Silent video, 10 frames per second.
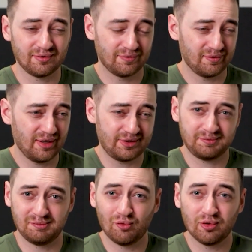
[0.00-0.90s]
There has to
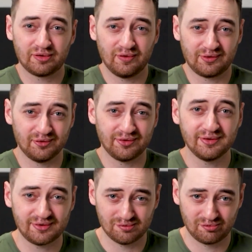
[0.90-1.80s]
be more to this whole
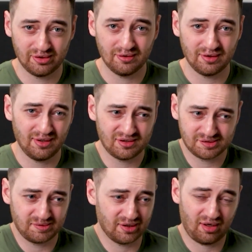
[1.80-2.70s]
system, right? It can't just
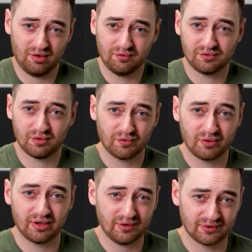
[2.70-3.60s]
be a calendar with
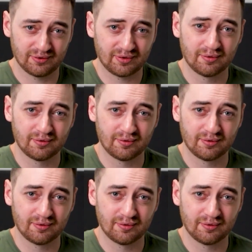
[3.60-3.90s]
red X's.